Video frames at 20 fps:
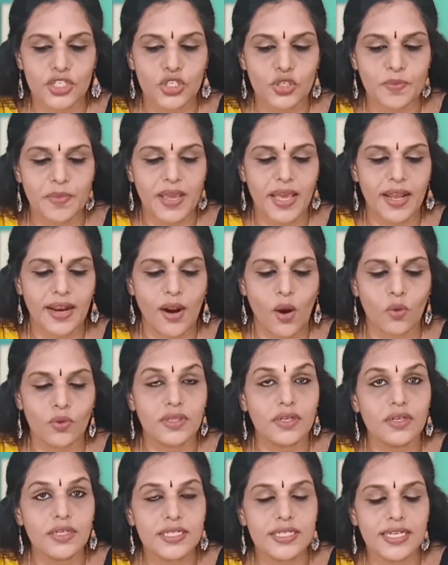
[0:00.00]
to be around
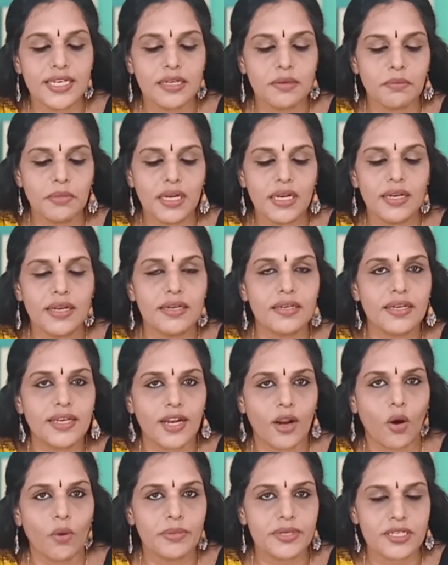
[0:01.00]
13 million
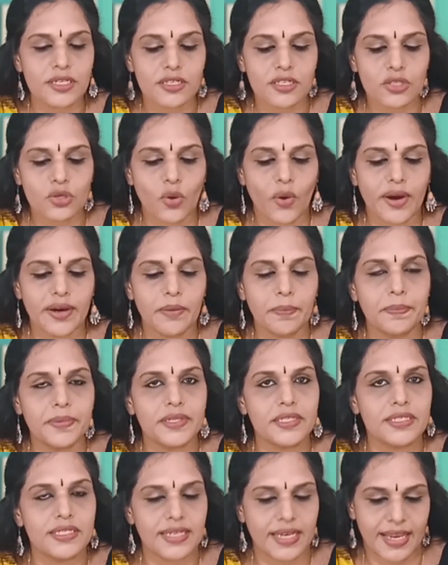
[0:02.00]
kilometers square
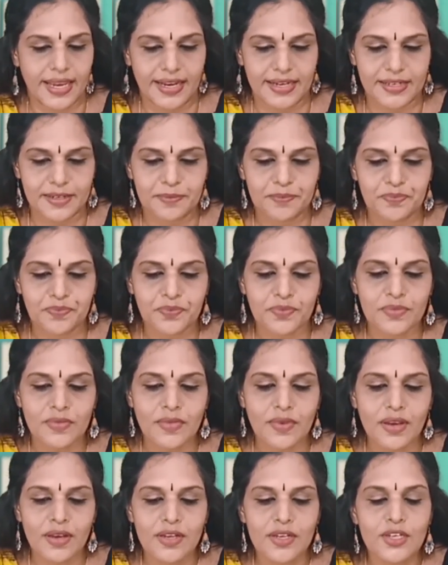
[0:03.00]
per decade.
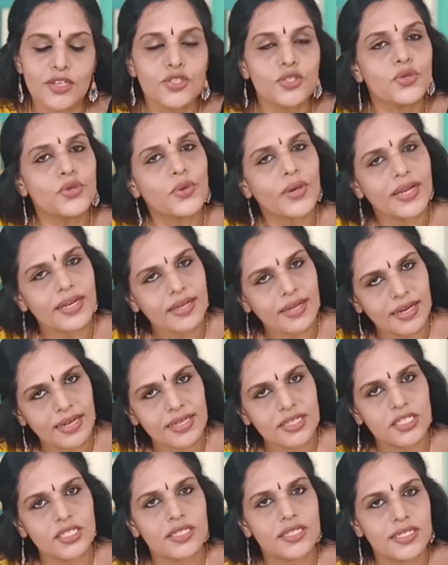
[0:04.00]
So you can
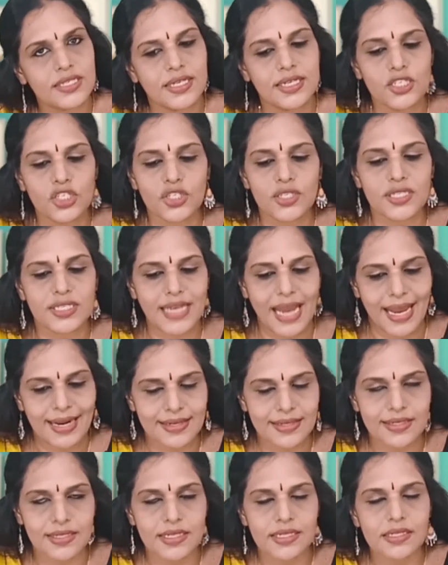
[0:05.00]
collect such
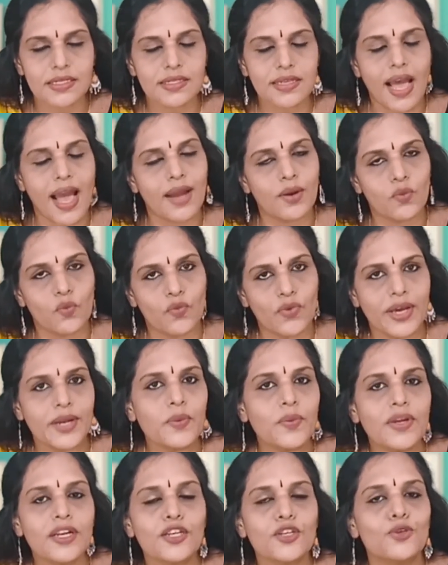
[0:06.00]
statistics and very
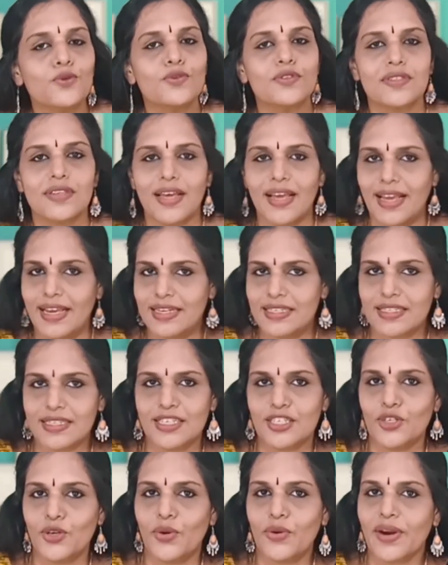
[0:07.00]
well use it
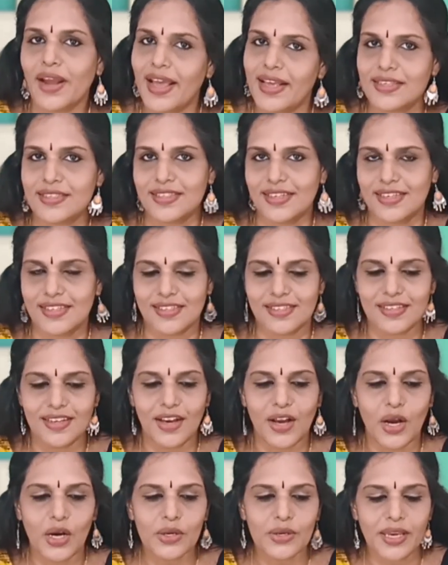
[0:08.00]
in your essays.
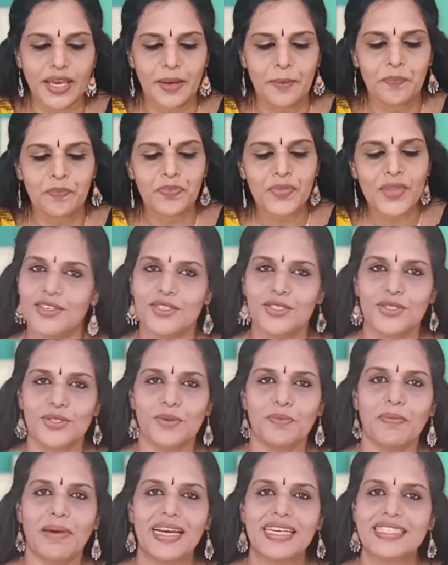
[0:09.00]
Okay, so
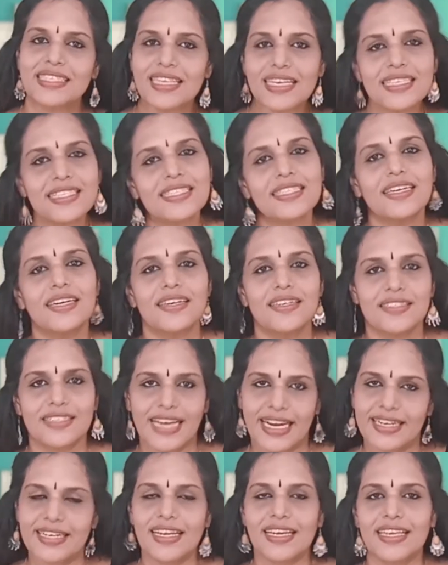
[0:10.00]
my sixth
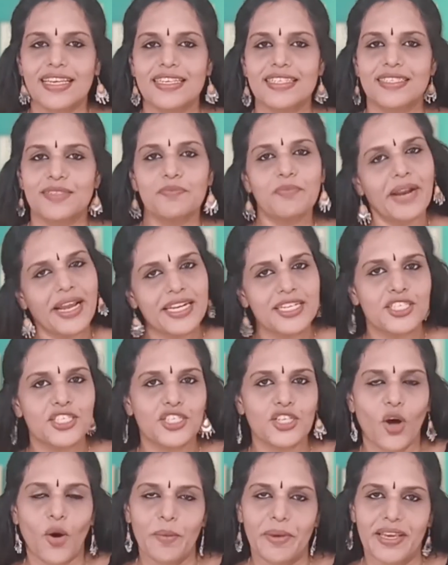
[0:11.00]
technique is
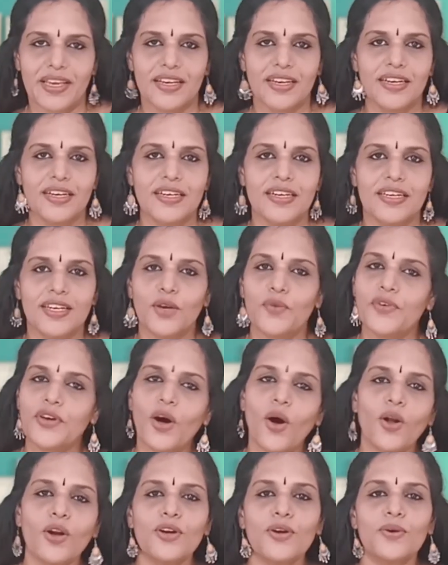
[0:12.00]
brainstorming. Now we
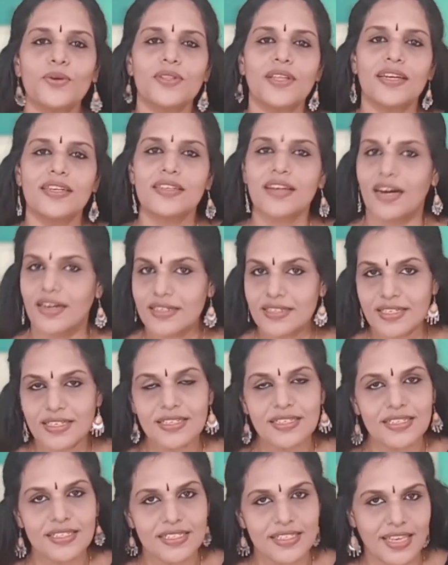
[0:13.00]
all know that
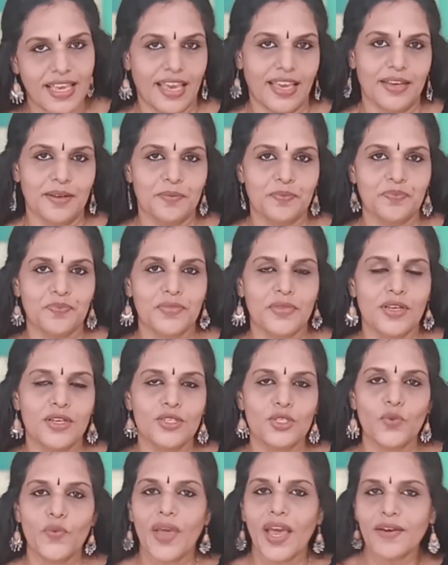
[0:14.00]
content is king.
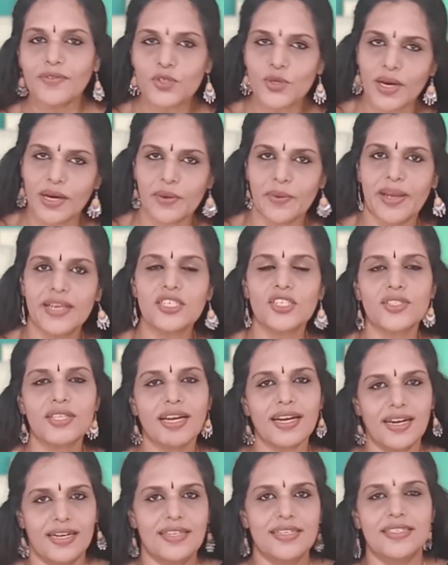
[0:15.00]
So we have to arrange the
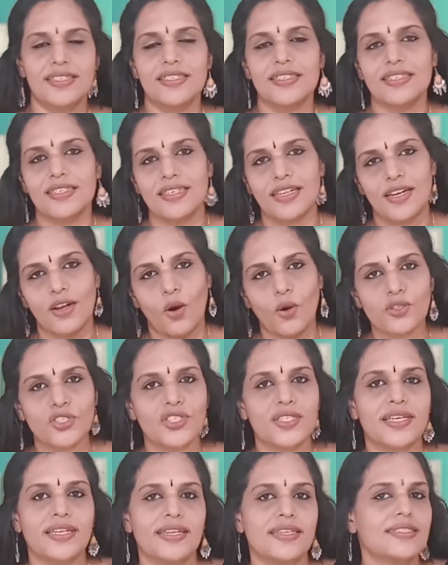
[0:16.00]
content in a
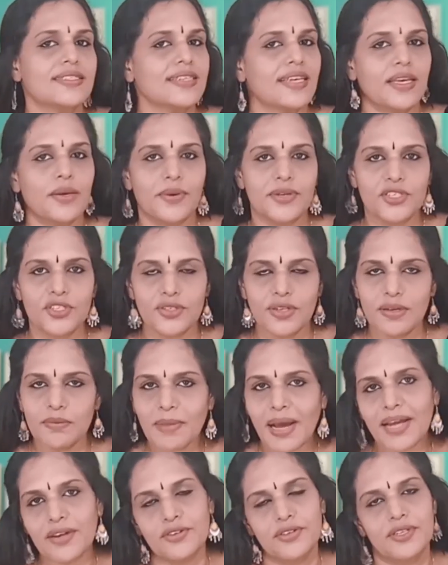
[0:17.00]
logical and sequential
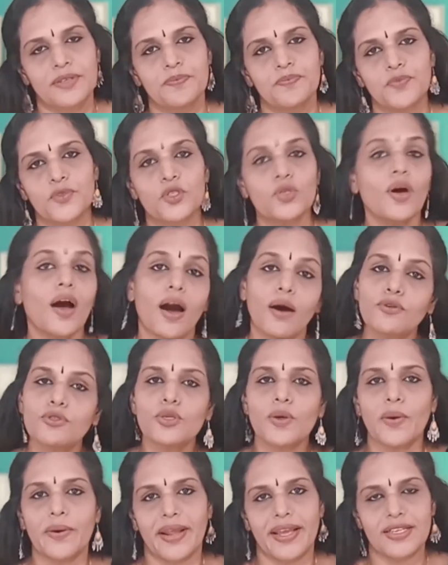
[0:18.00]
manner. So how
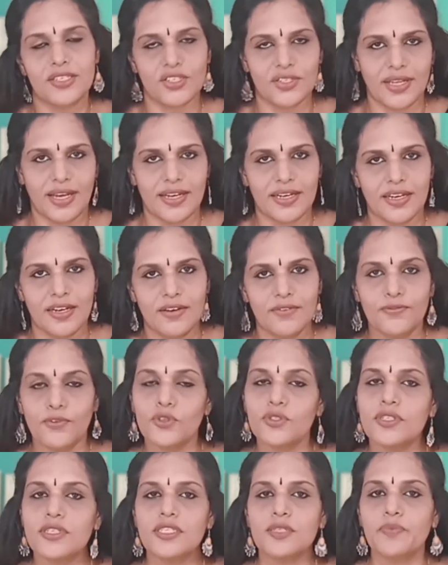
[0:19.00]
to arrange that?
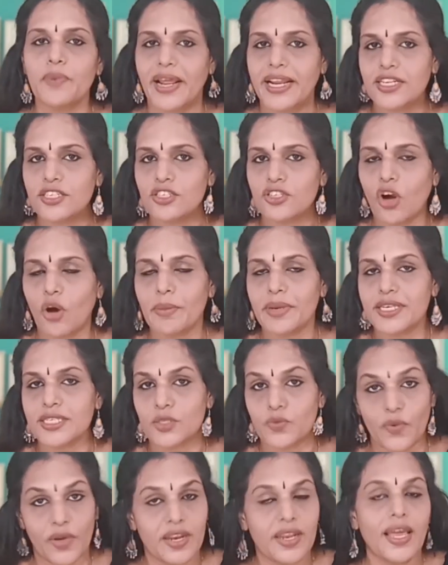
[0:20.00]
For this, brainstorming
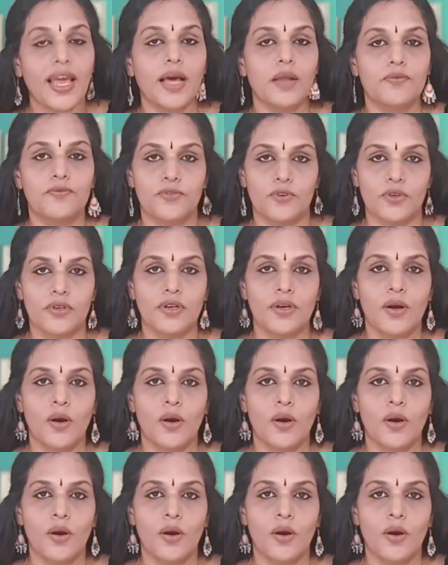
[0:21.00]
is very helpful.